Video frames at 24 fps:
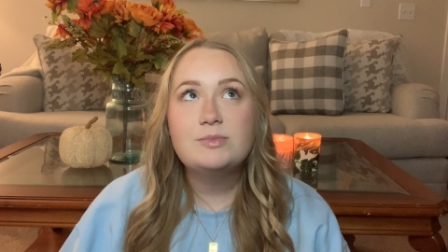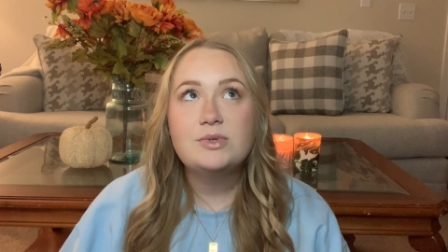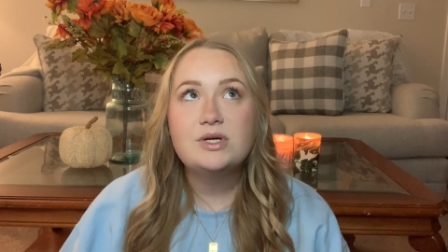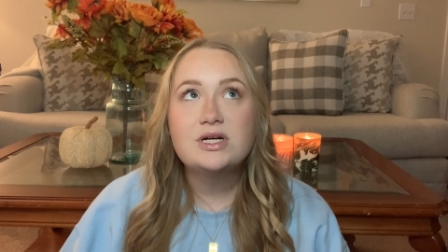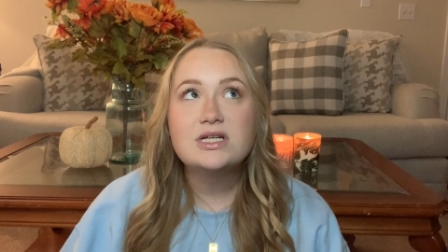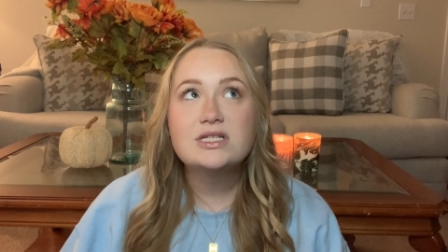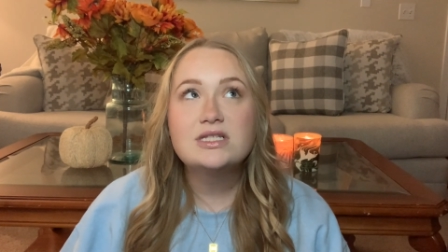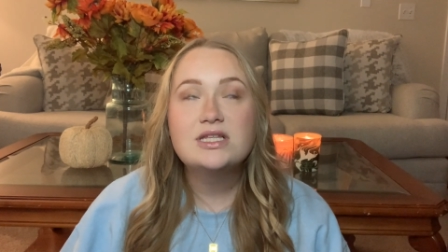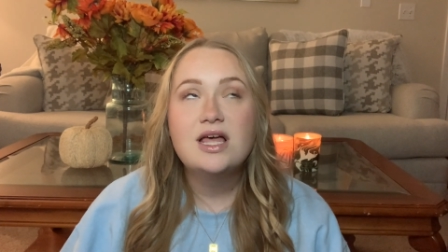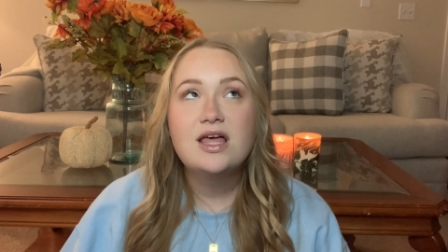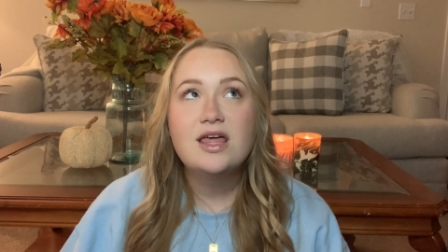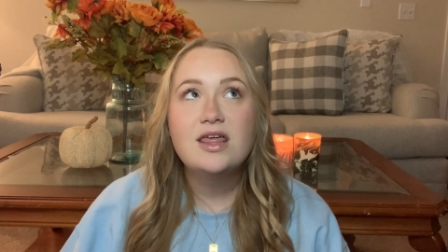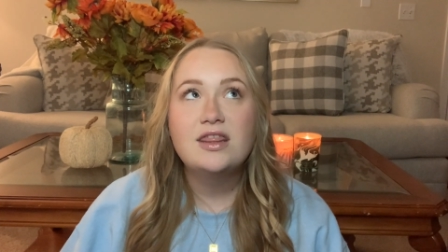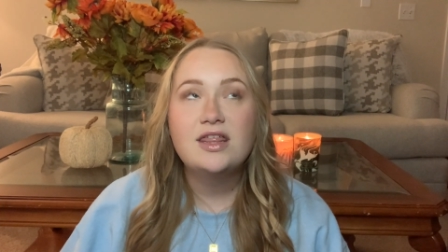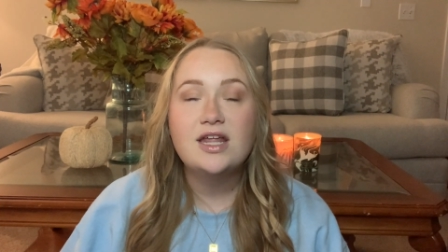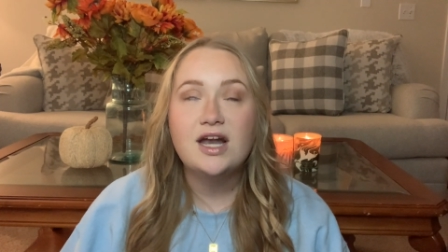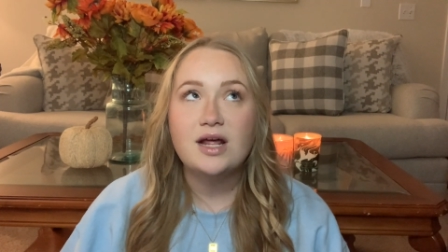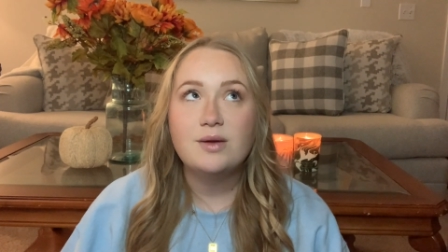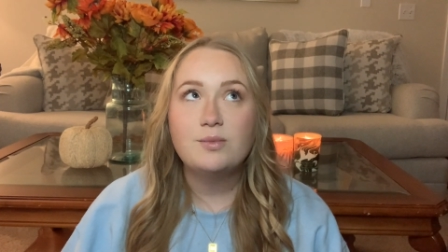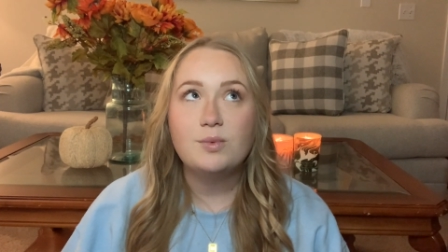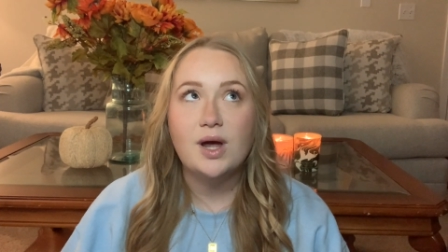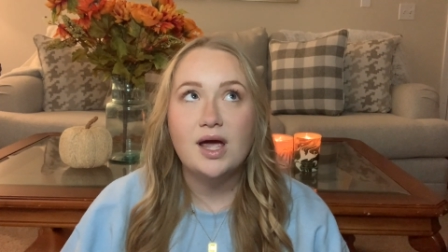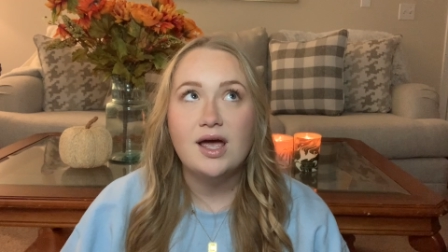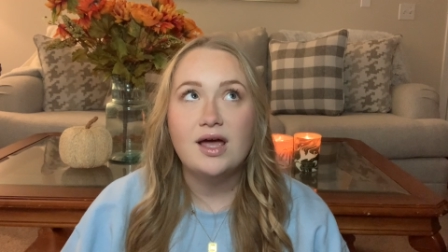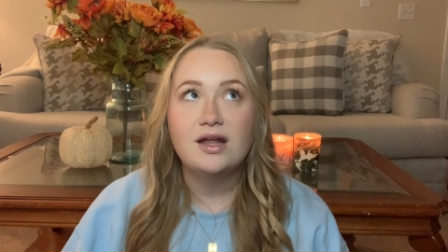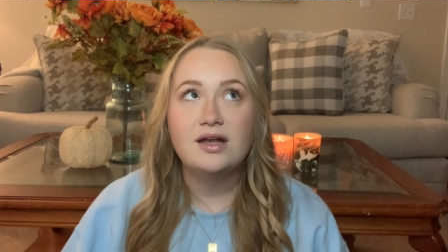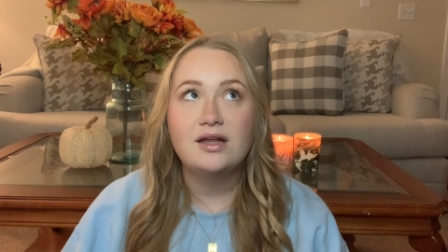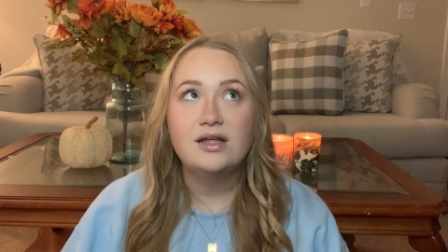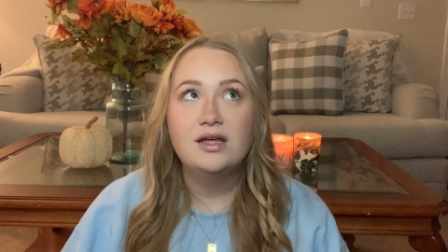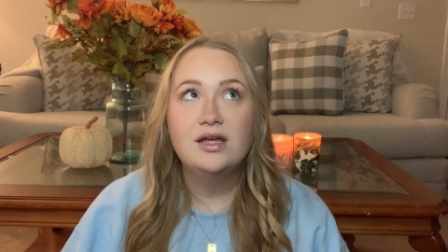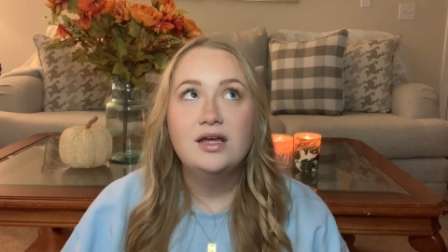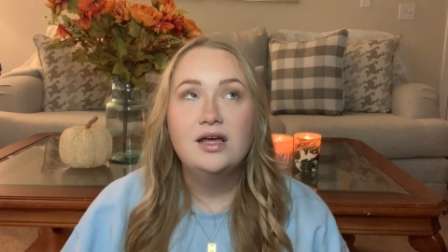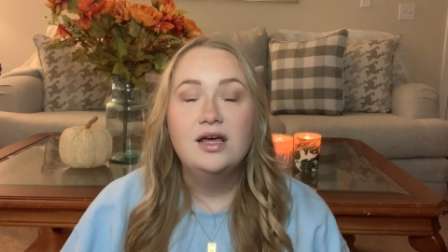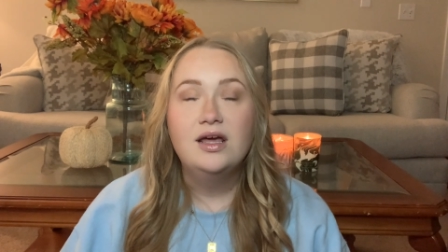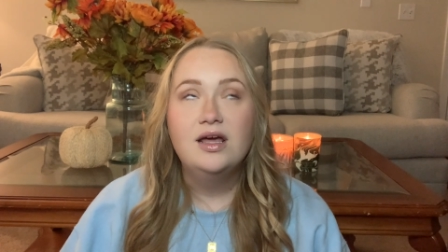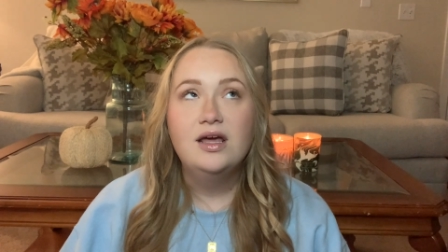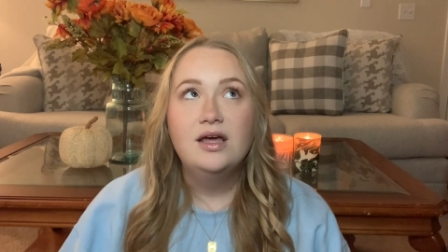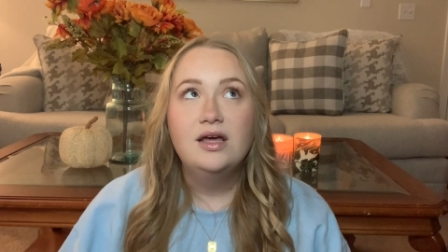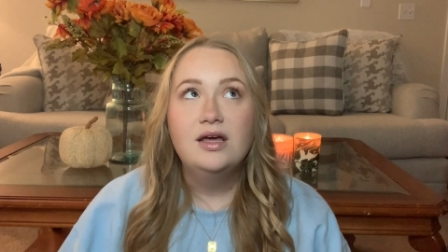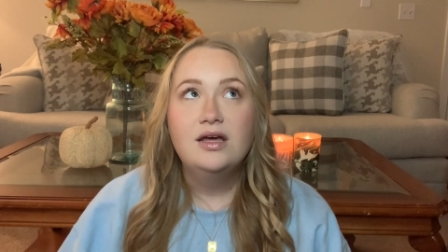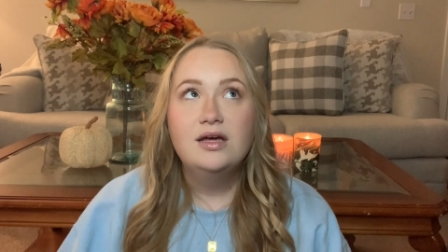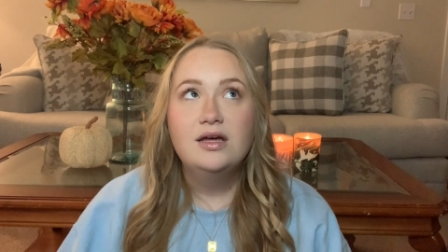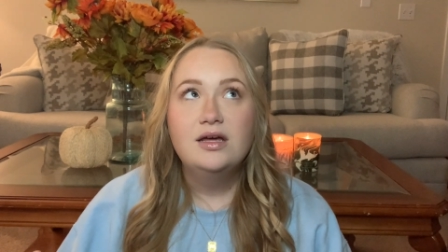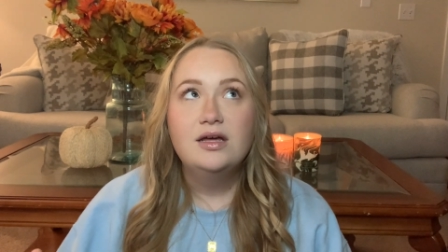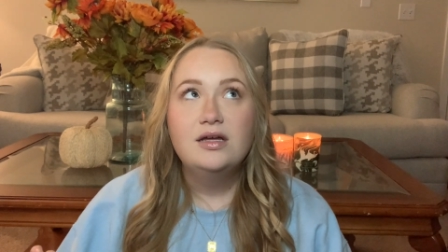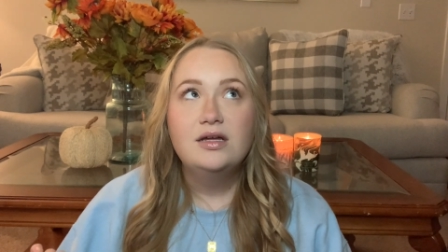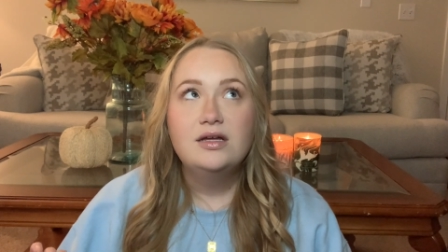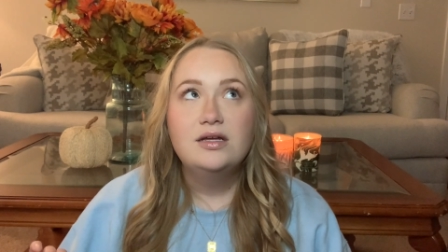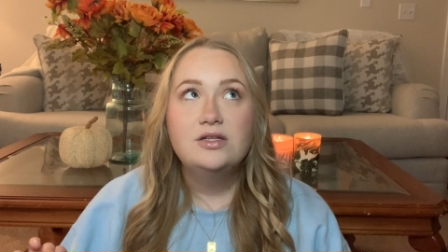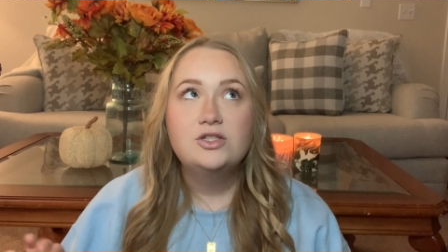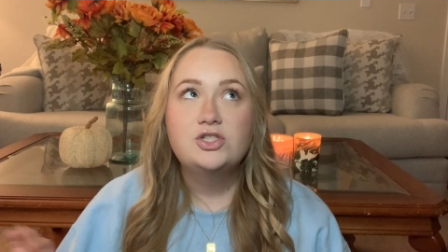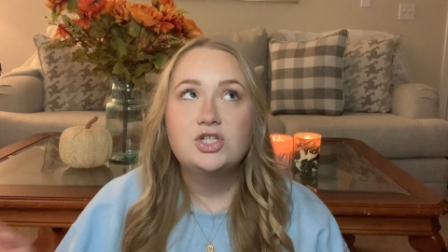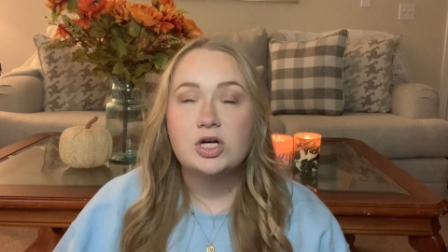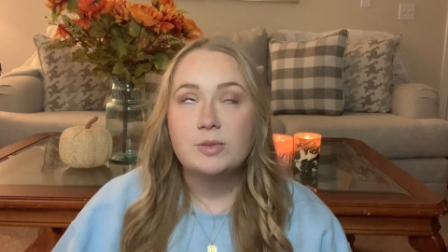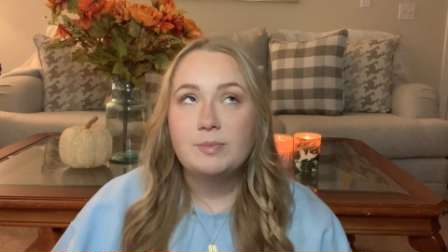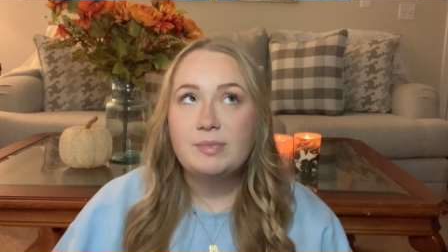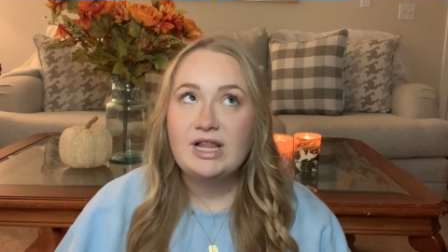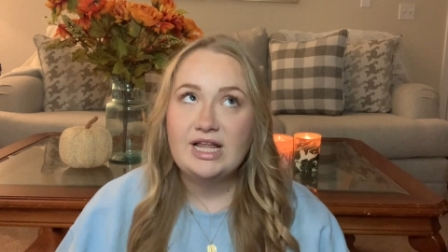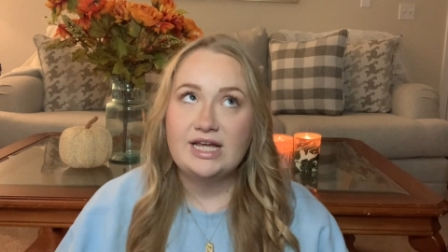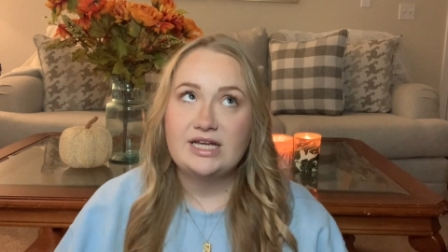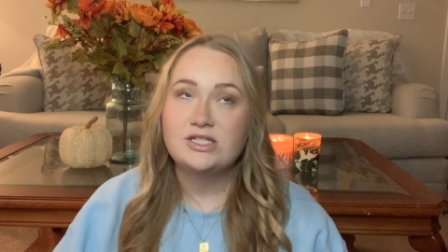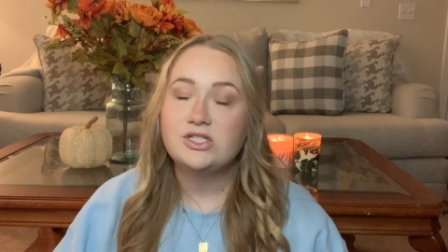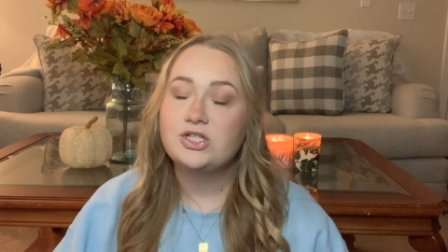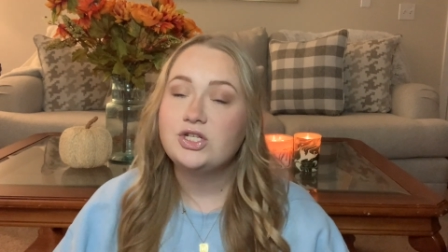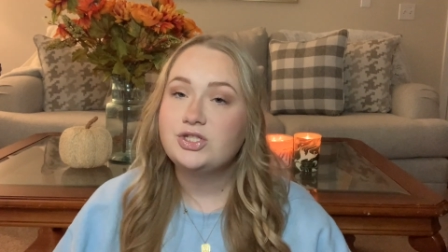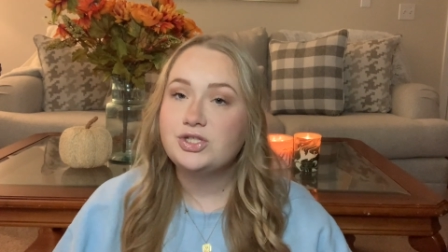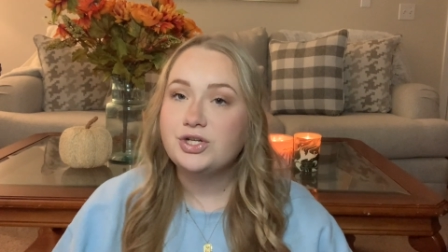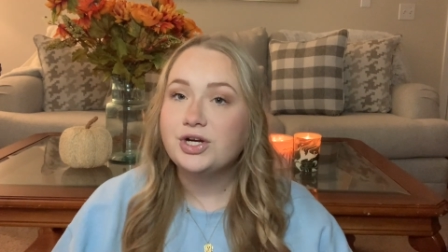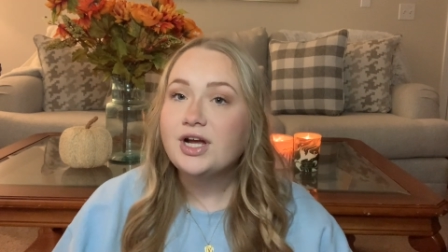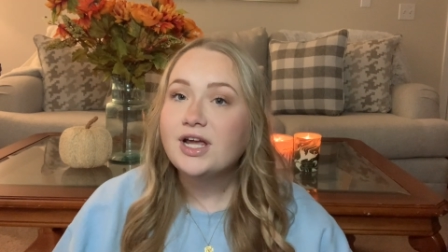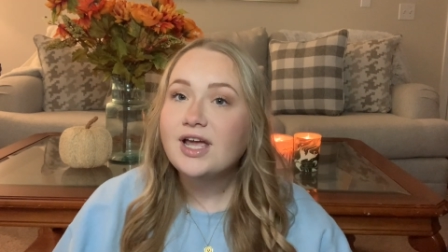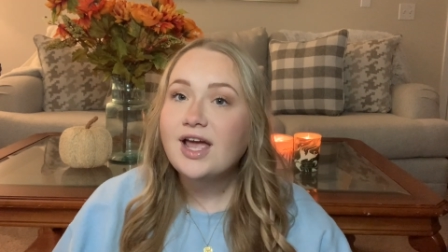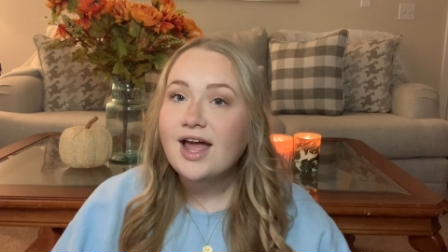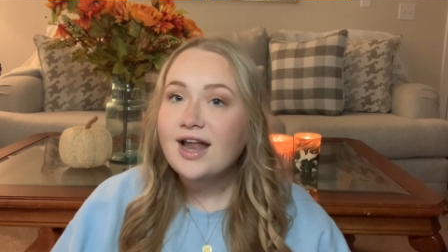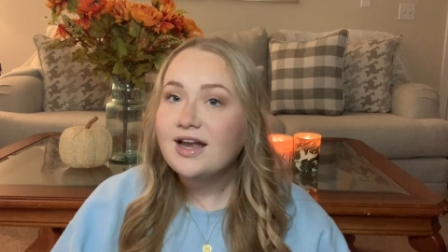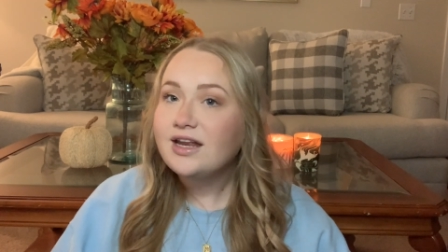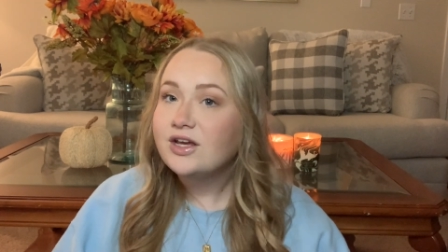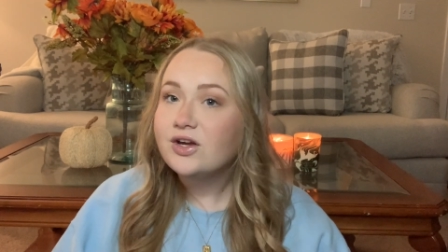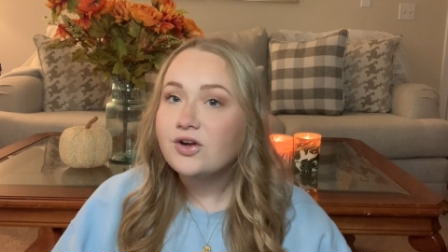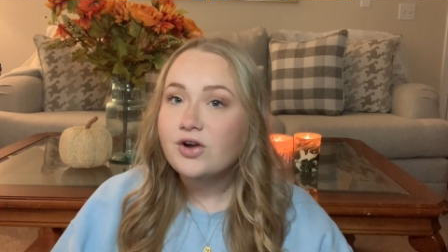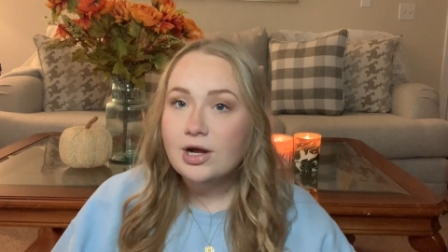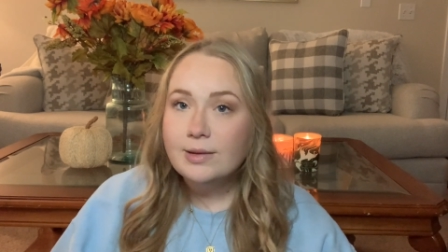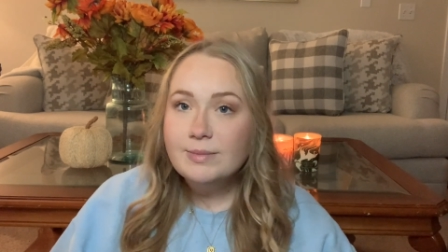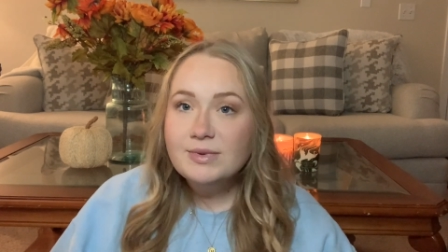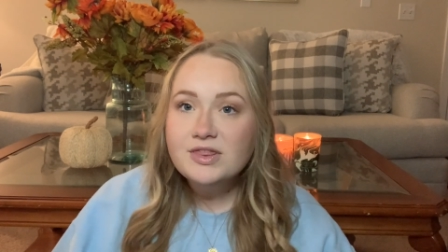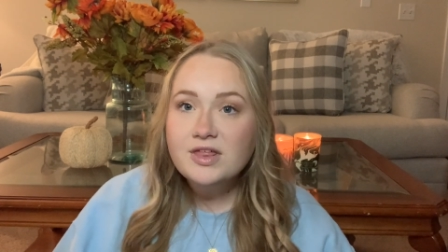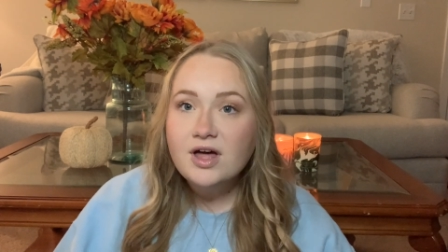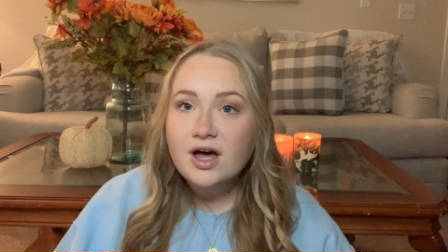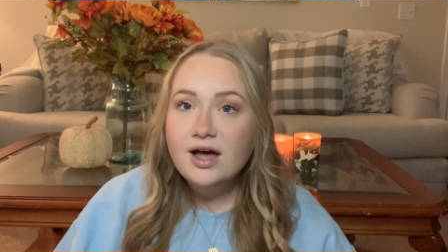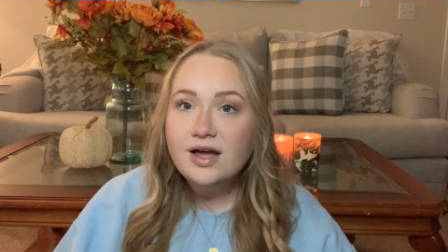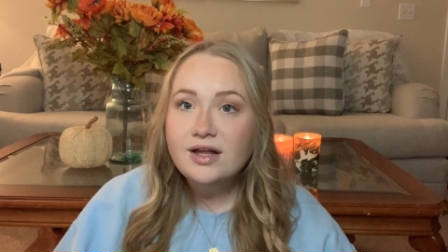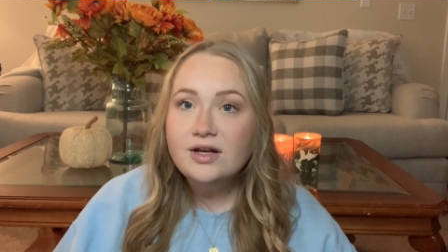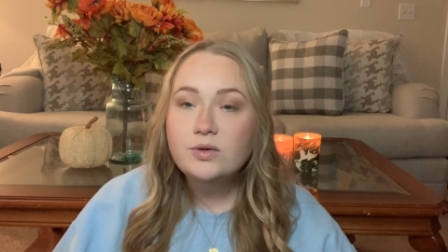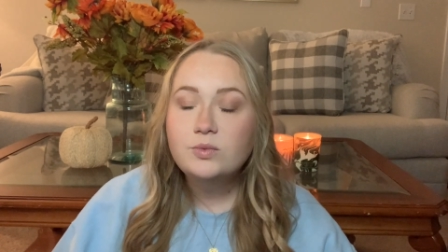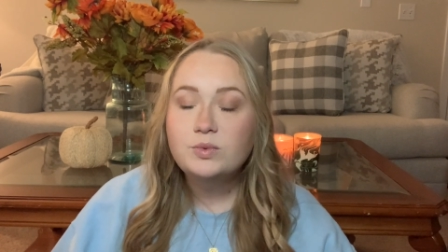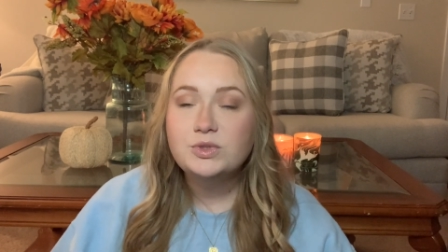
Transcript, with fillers: books that I read took place during Anyagramathon,